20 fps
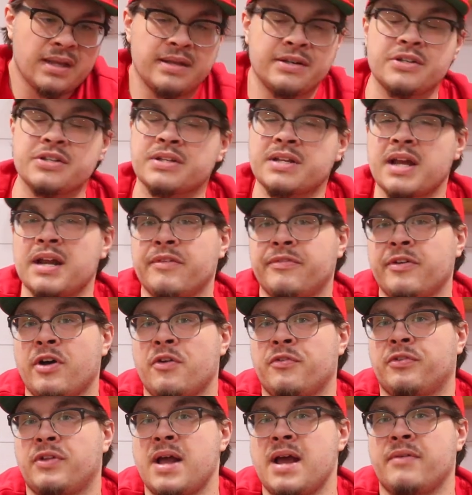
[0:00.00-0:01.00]
just kind of
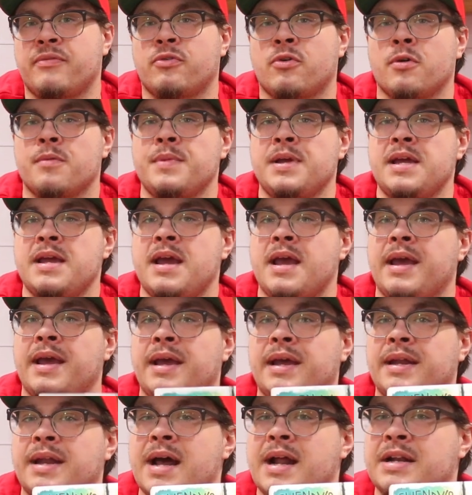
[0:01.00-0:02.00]
fell flat for me.
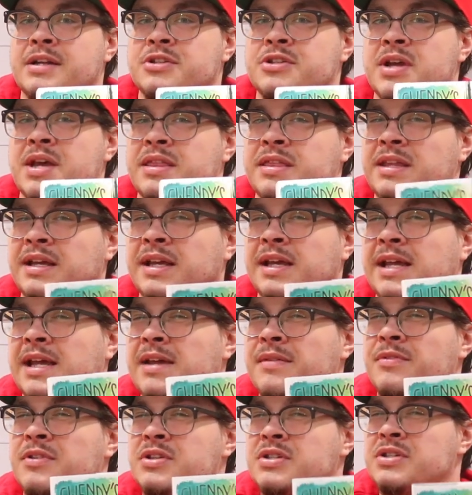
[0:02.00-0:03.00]
And honestly, I think I
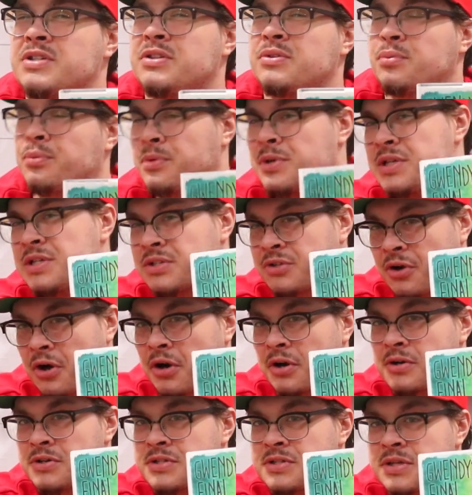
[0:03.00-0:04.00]
gave this three
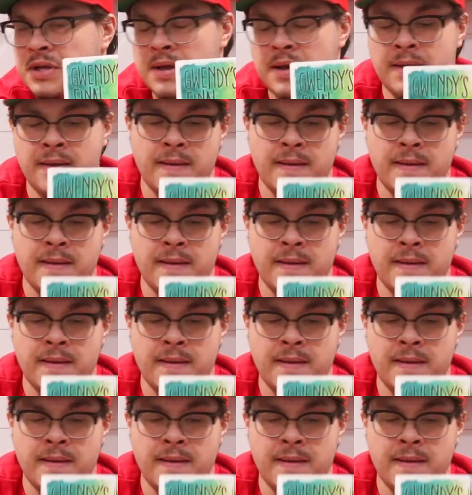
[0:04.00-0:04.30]
stars.